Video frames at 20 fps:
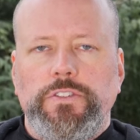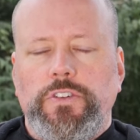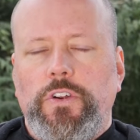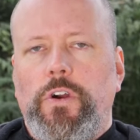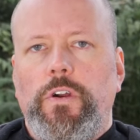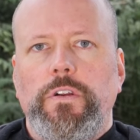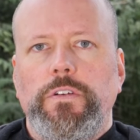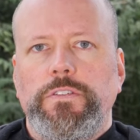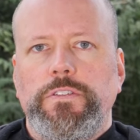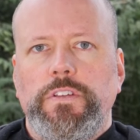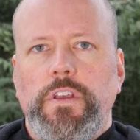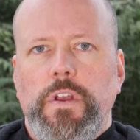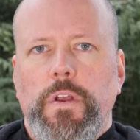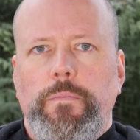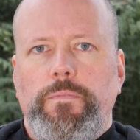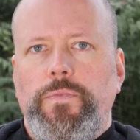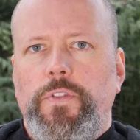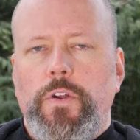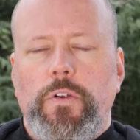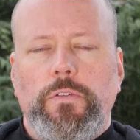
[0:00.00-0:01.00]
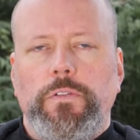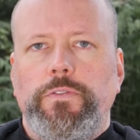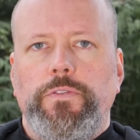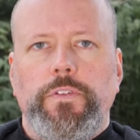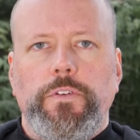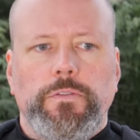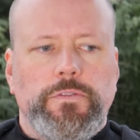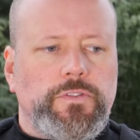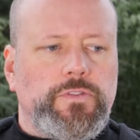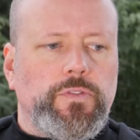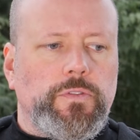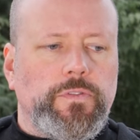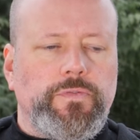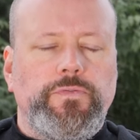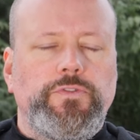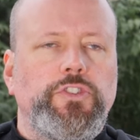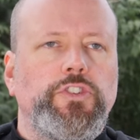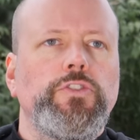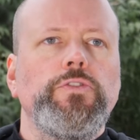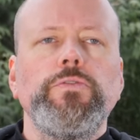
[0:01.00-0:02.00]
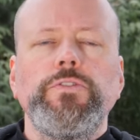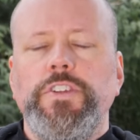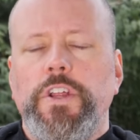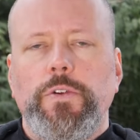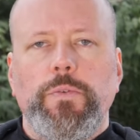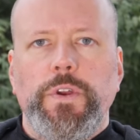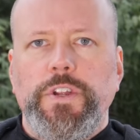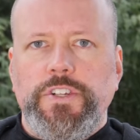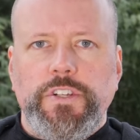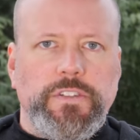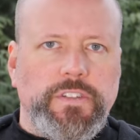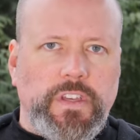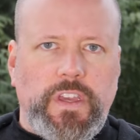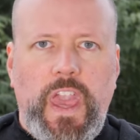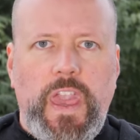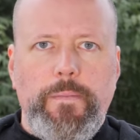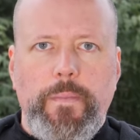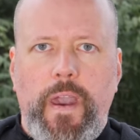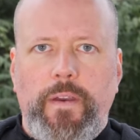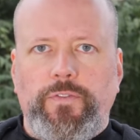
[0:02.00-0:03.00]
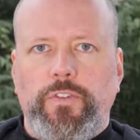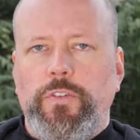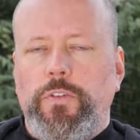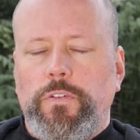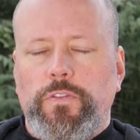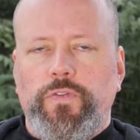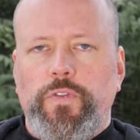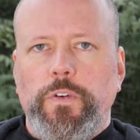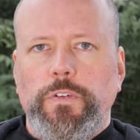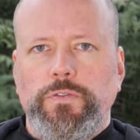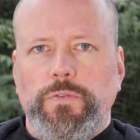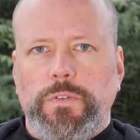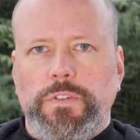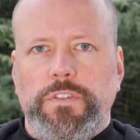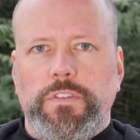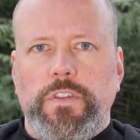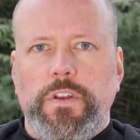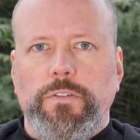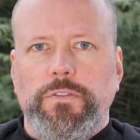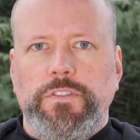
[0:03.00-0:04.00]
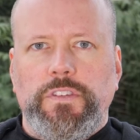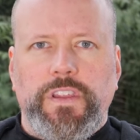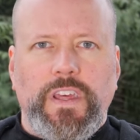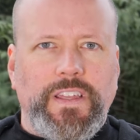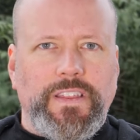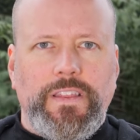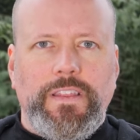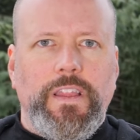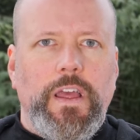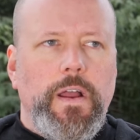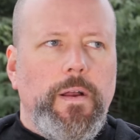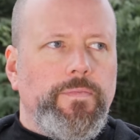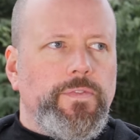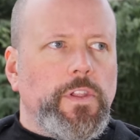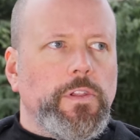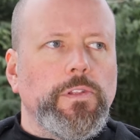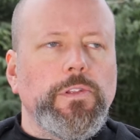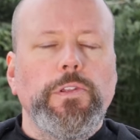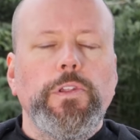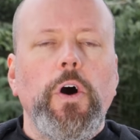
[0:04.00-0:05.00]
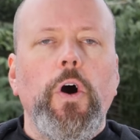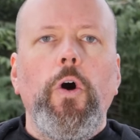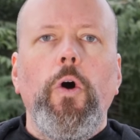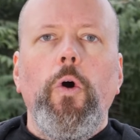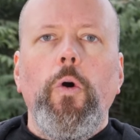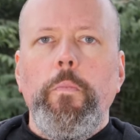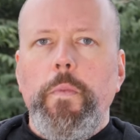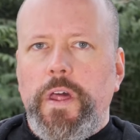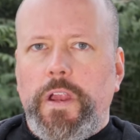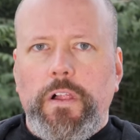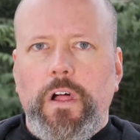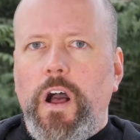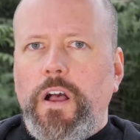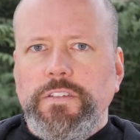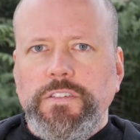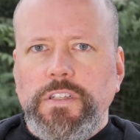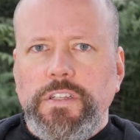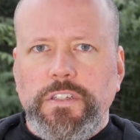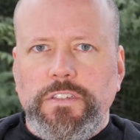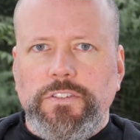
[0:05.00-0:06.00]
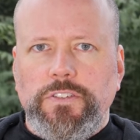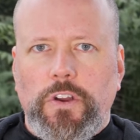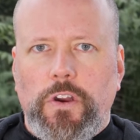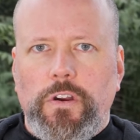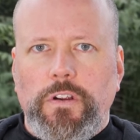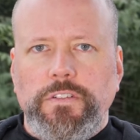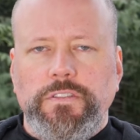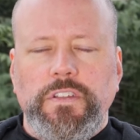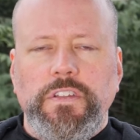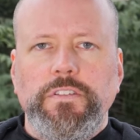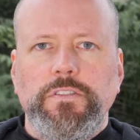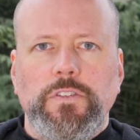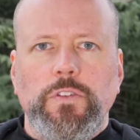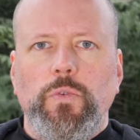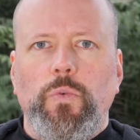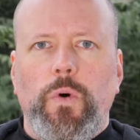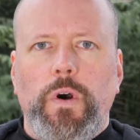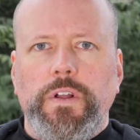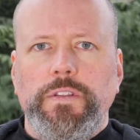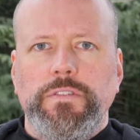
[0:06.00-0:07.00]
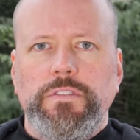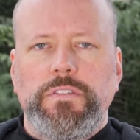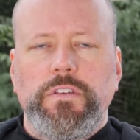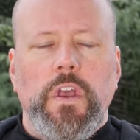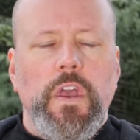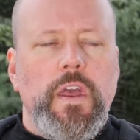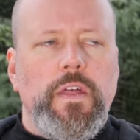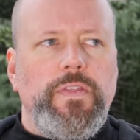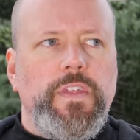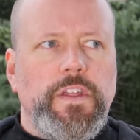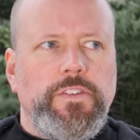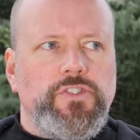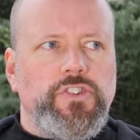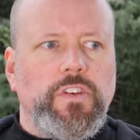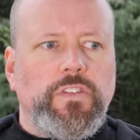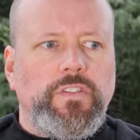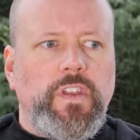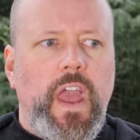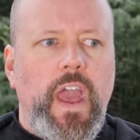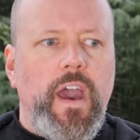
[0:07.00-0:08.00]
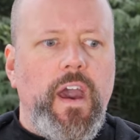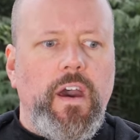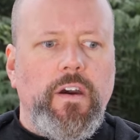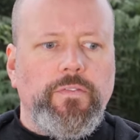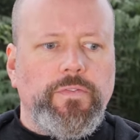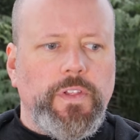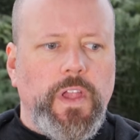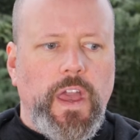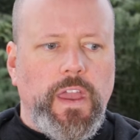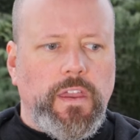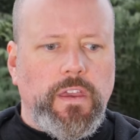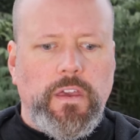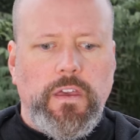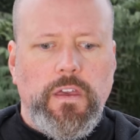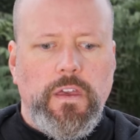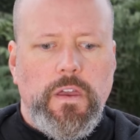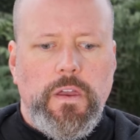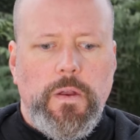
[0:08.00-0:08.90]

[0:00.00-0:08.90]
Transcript: stars, there, there's sort of two generations that came after those first ones. There's like the low metallicity stars. These are the ones that just have like